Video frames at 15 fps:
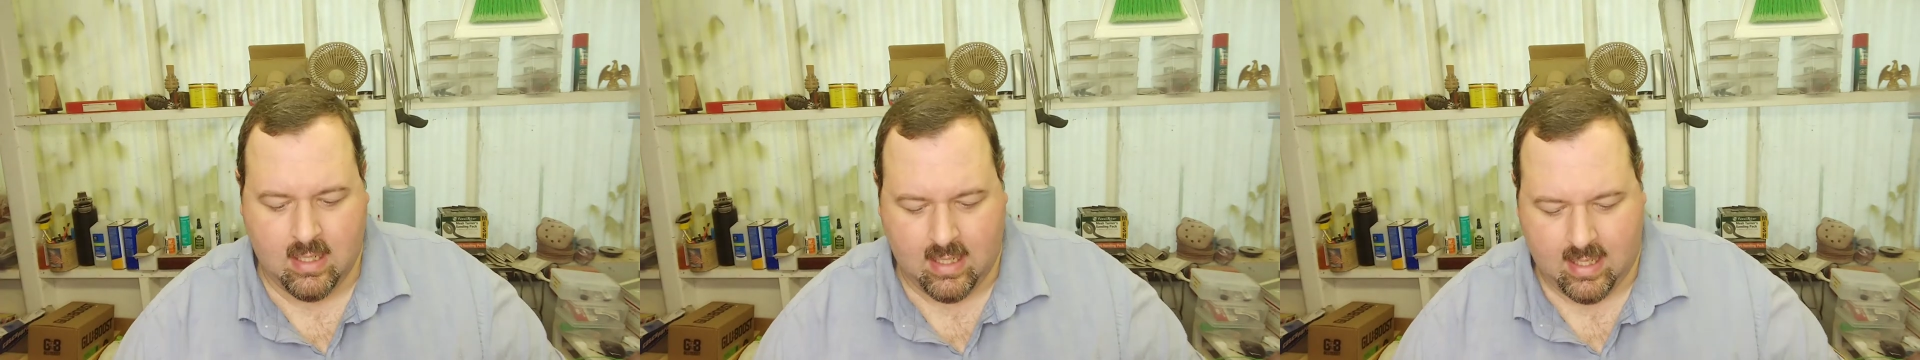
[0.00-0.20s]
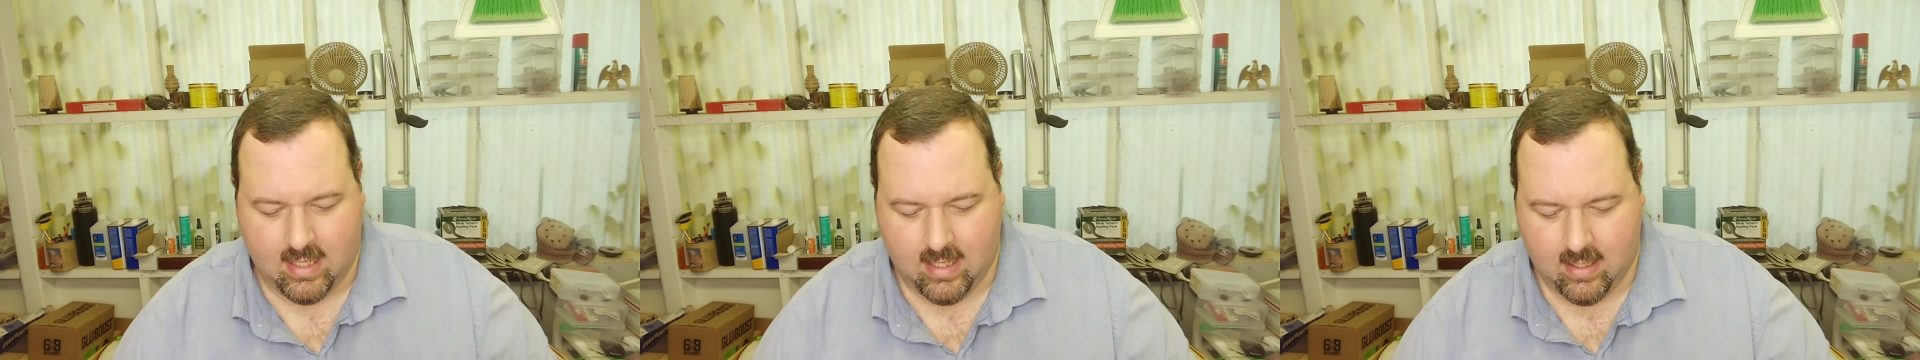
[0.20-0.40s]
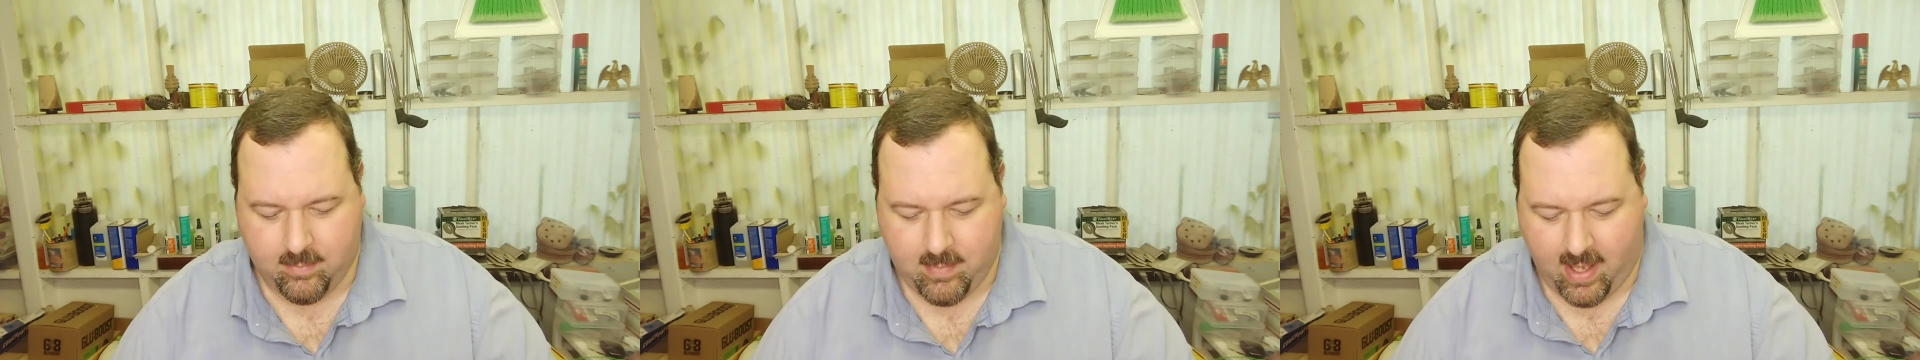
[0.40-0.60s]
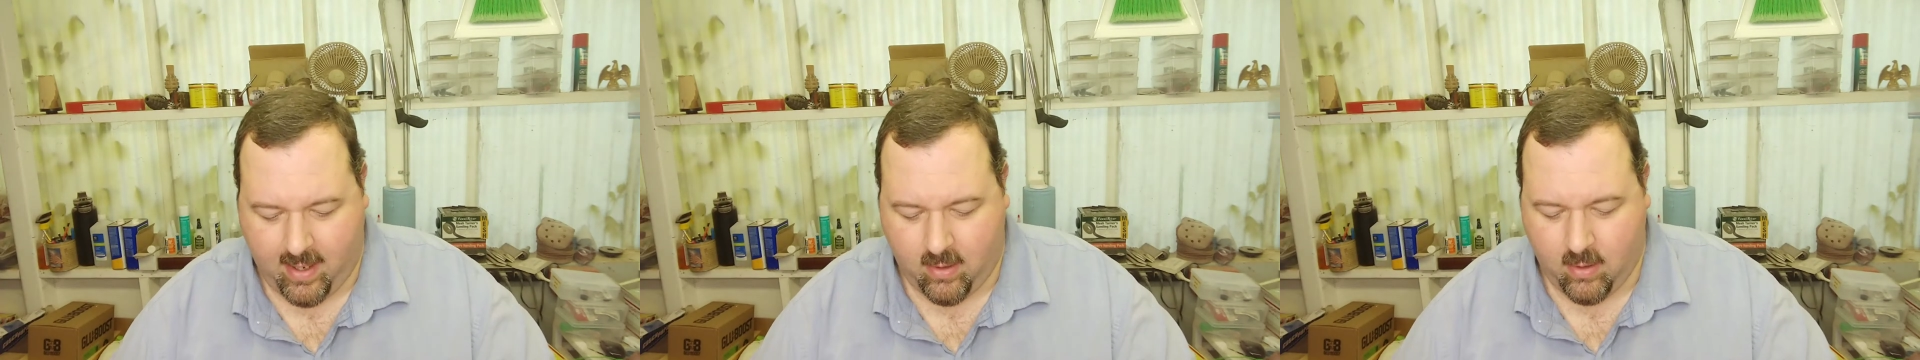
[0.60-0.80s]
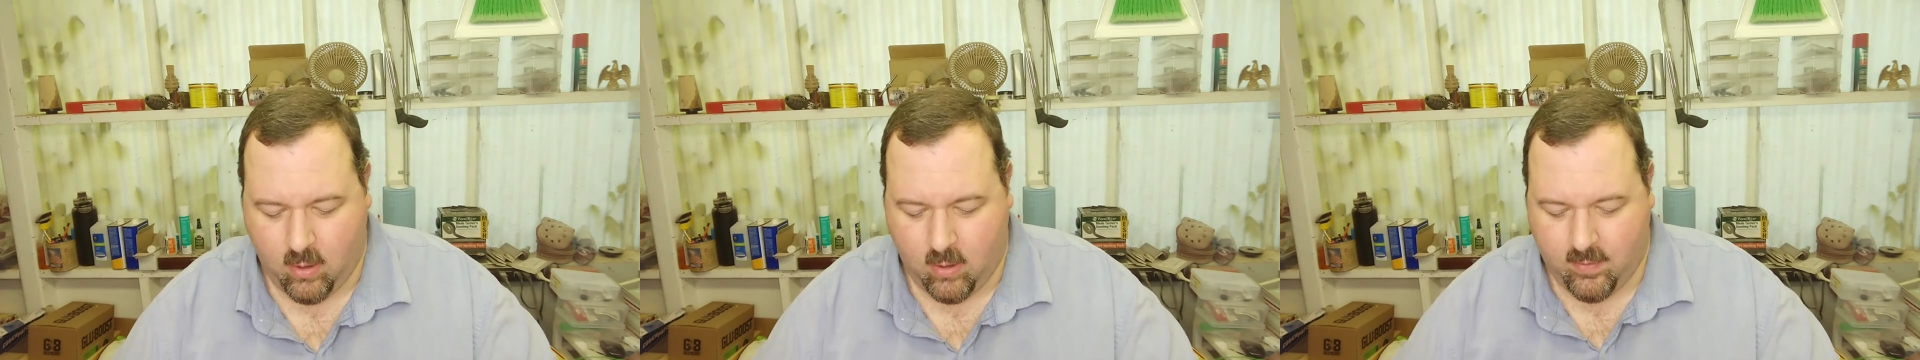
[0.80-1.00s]
I
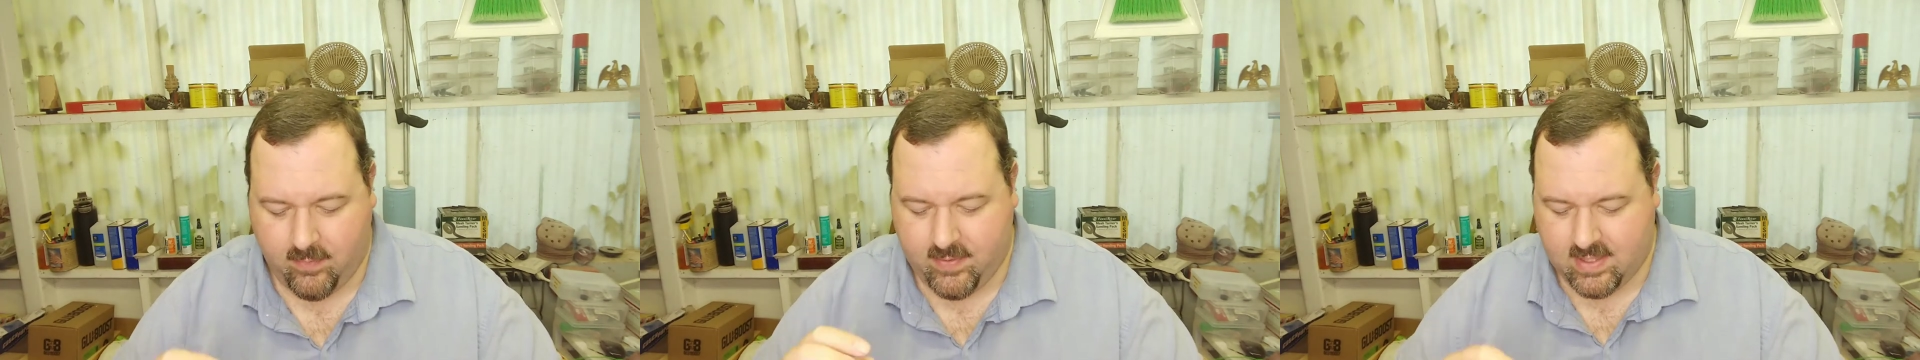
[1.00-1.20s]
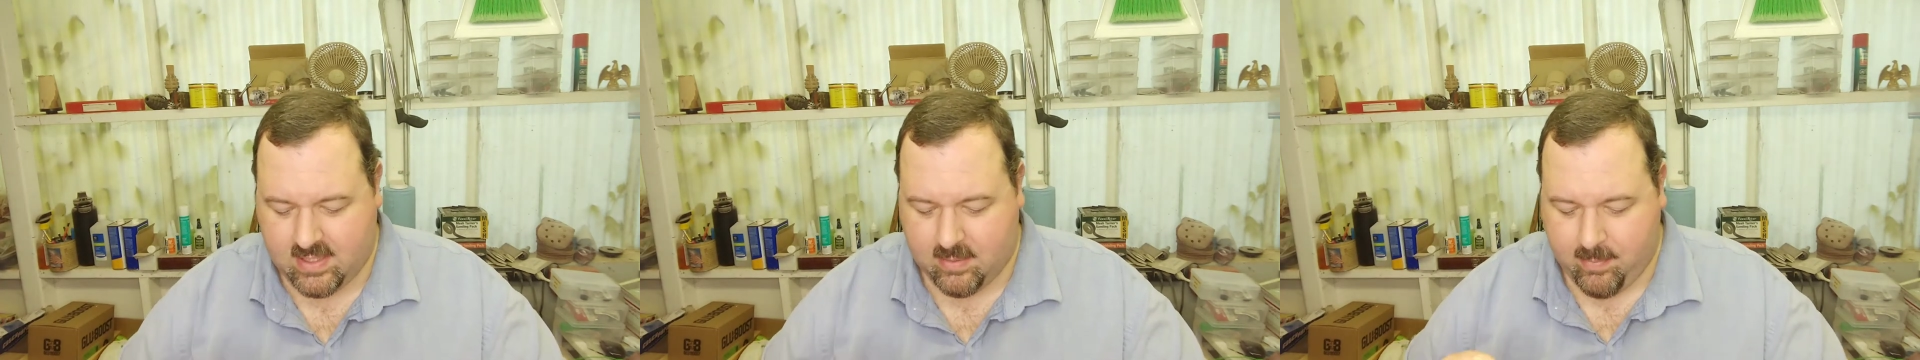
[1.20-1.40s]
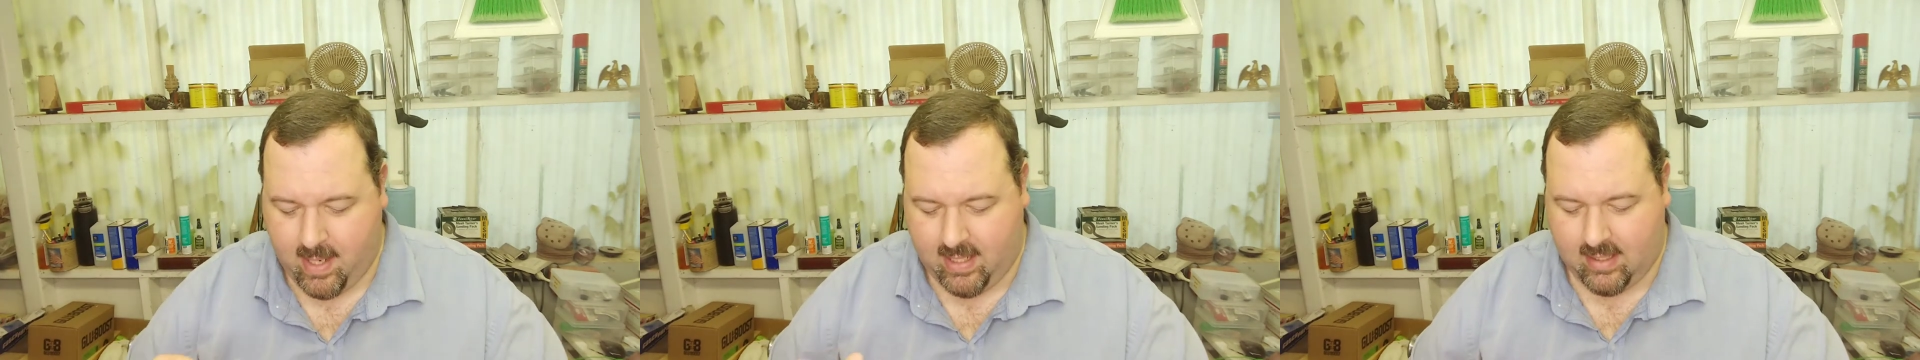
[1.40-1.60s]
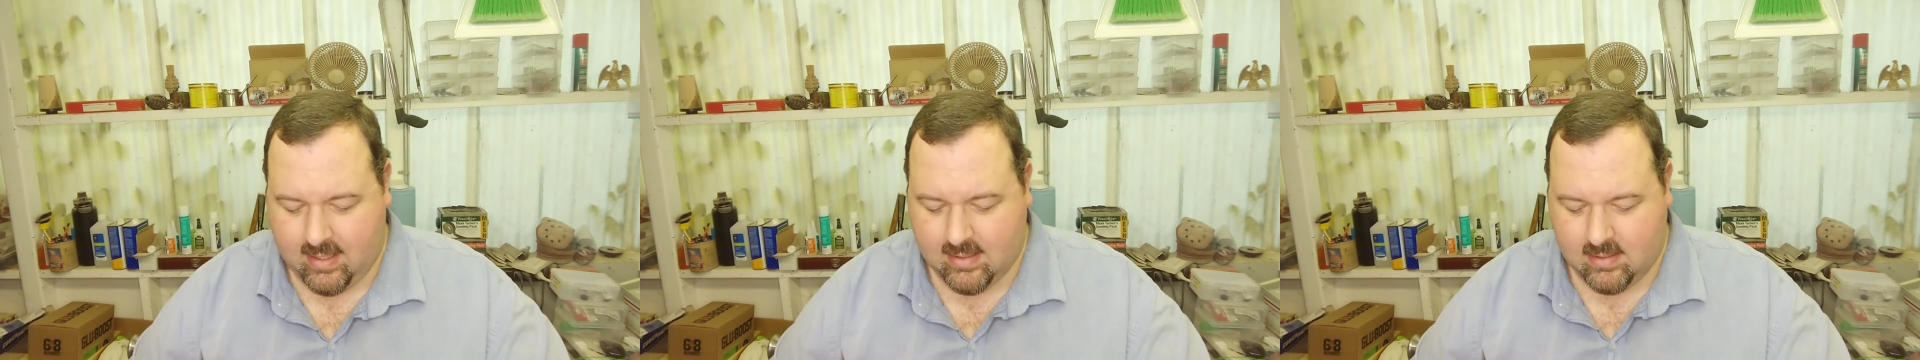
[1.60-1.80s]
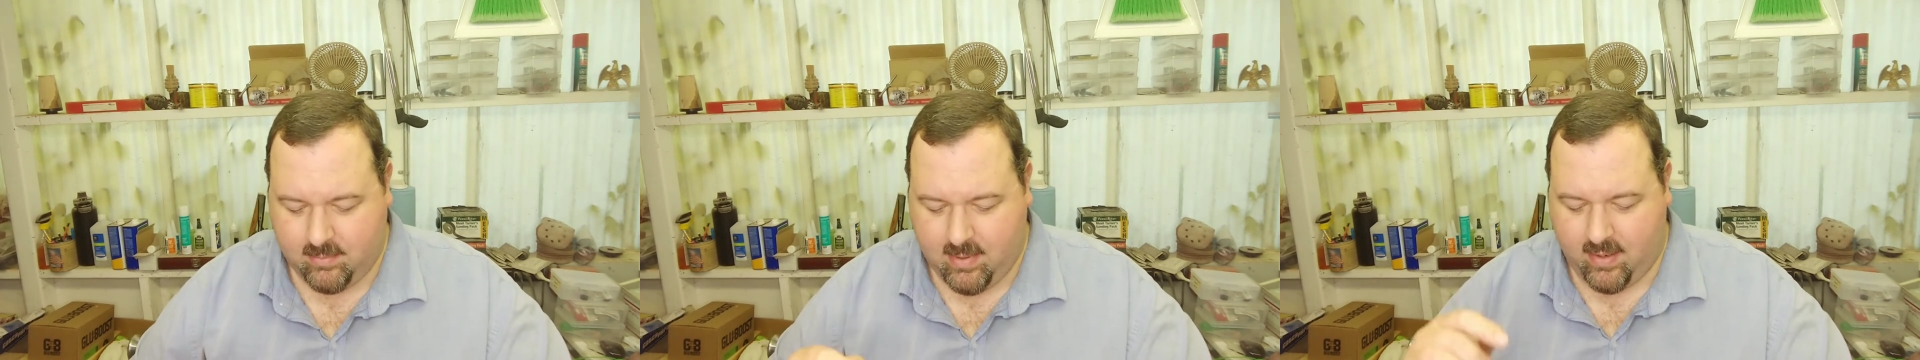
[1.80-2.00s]
don't know if it's the mechanism.